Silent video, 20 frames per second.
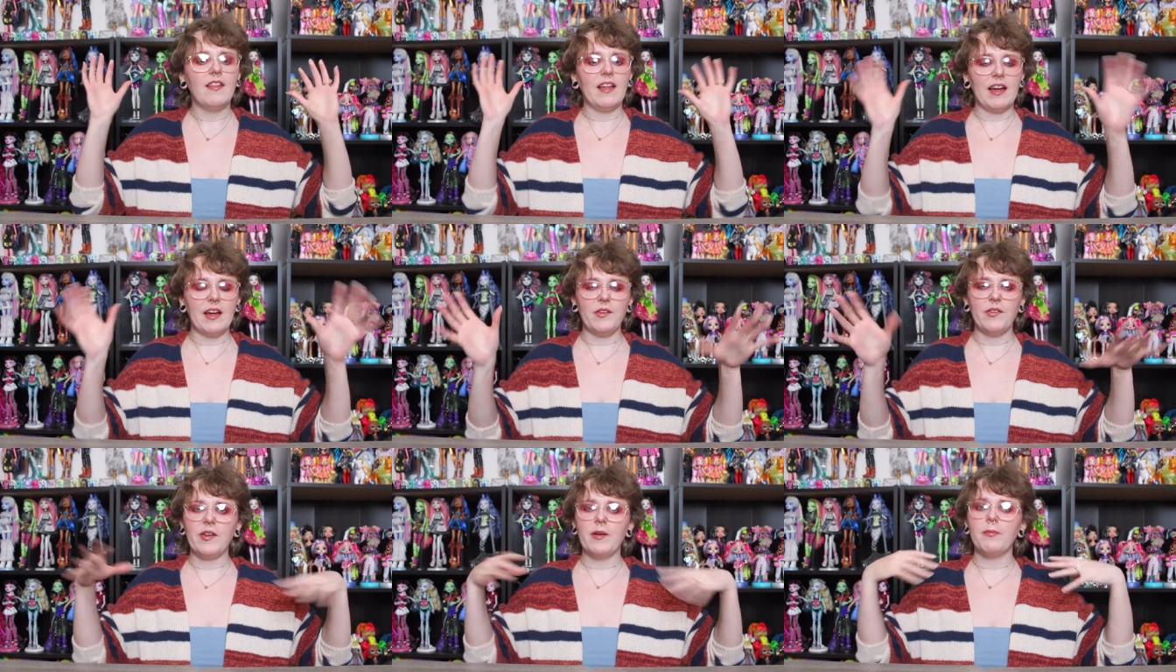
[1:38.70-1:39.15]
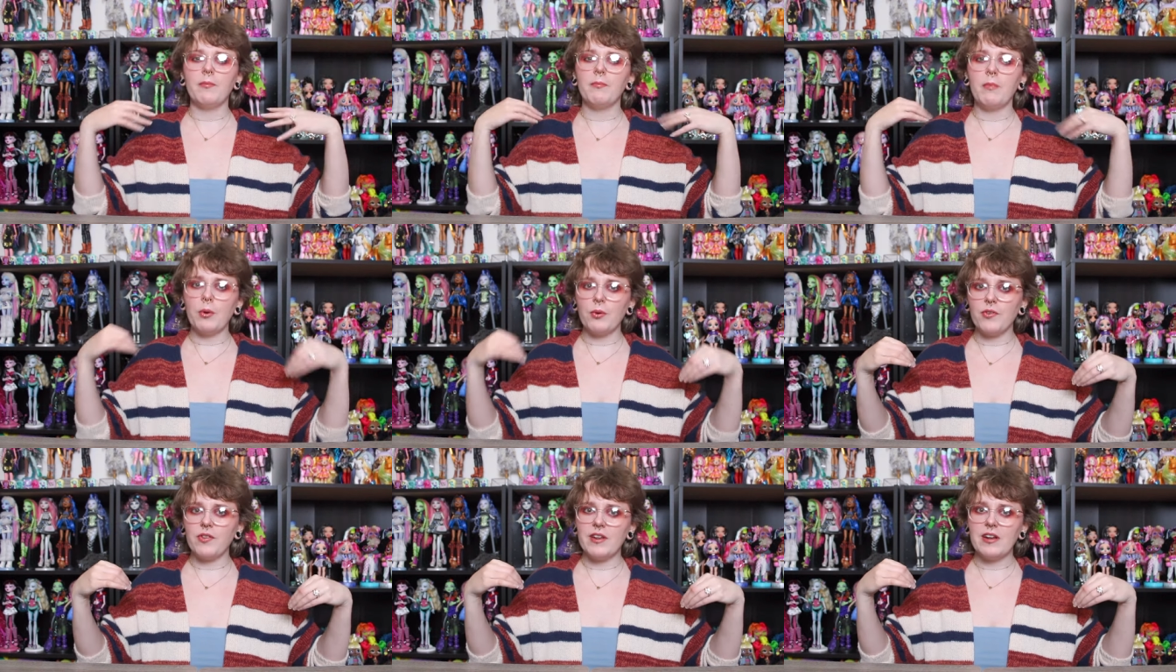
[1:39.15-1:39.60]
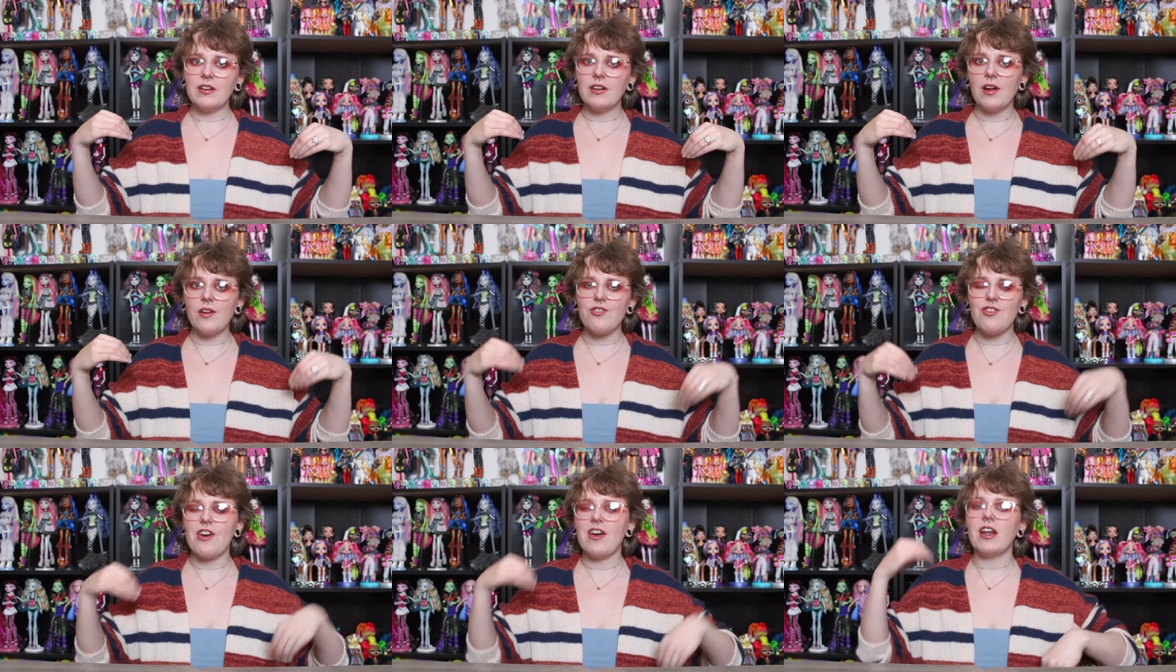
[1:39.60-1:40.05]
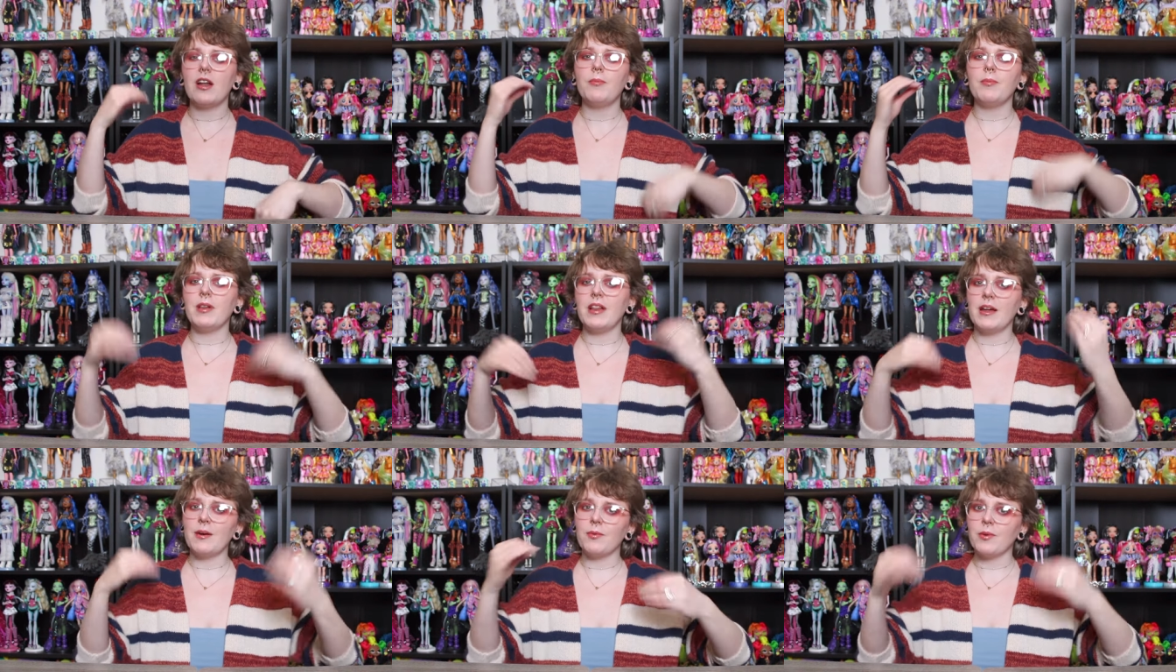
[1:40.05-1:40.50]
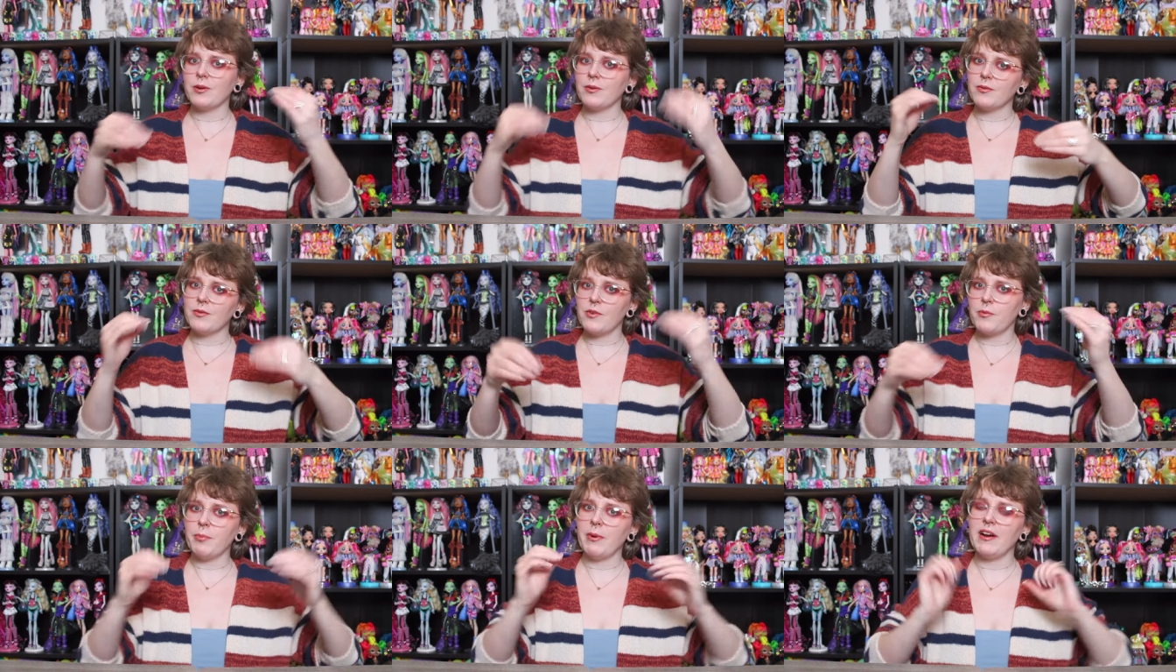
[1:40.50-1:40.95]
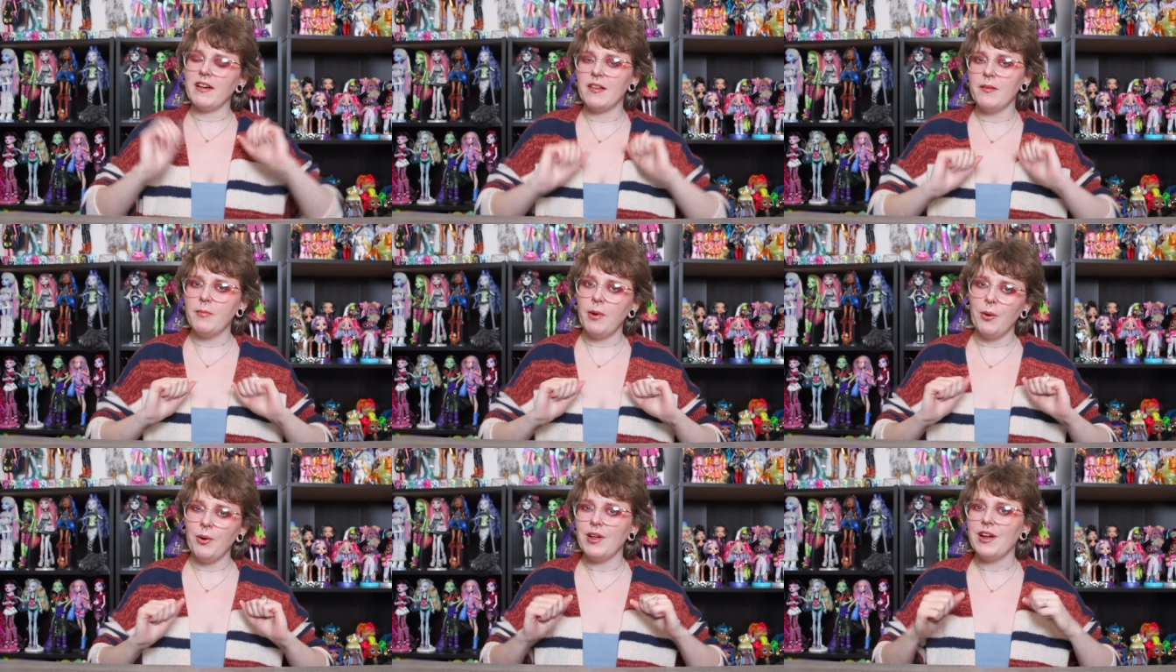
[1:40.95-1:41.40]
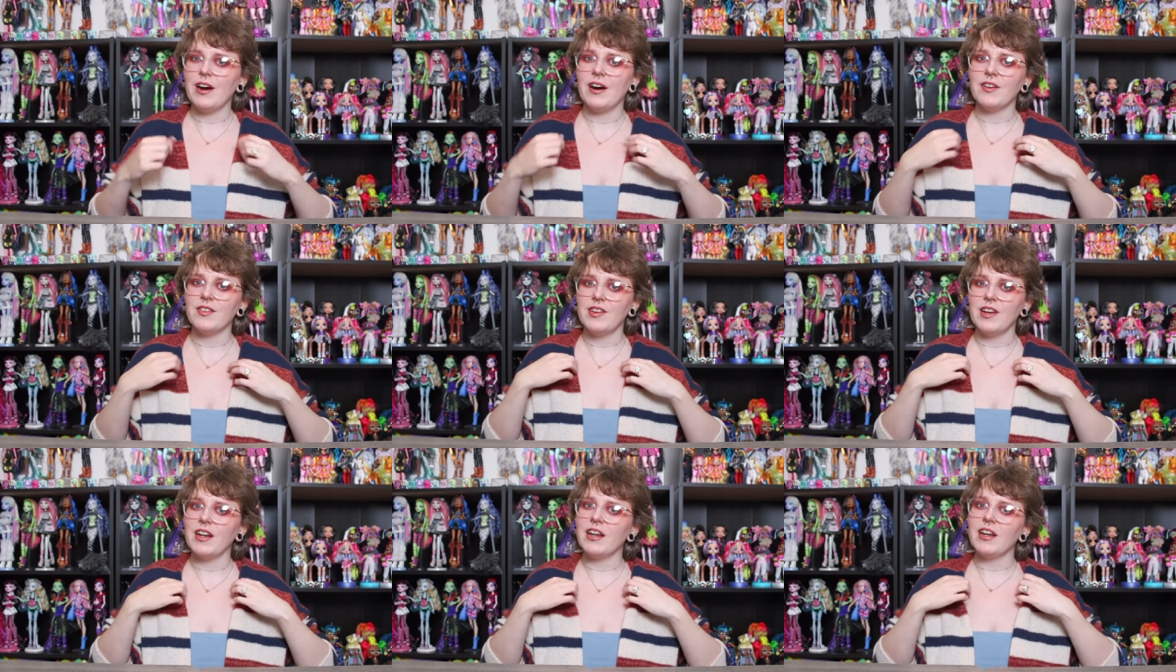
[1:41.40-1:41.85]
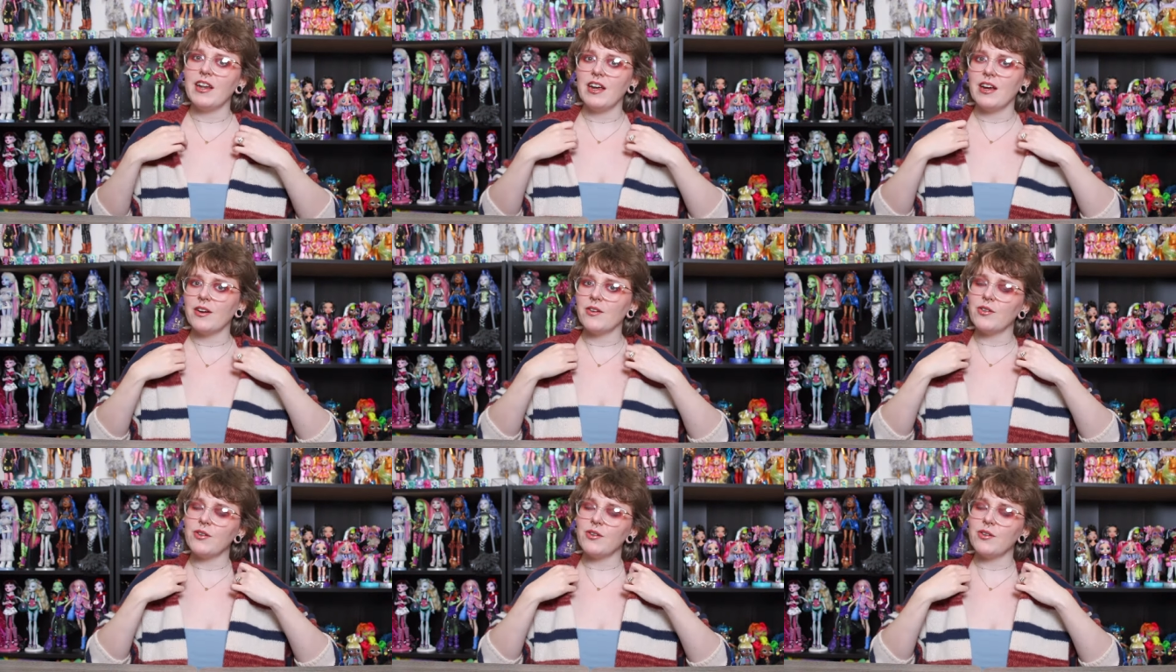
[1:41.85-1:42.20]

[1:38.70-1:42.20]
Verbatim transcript: Like I said, mostly adult channel, but like we're sprinkling pony content in here.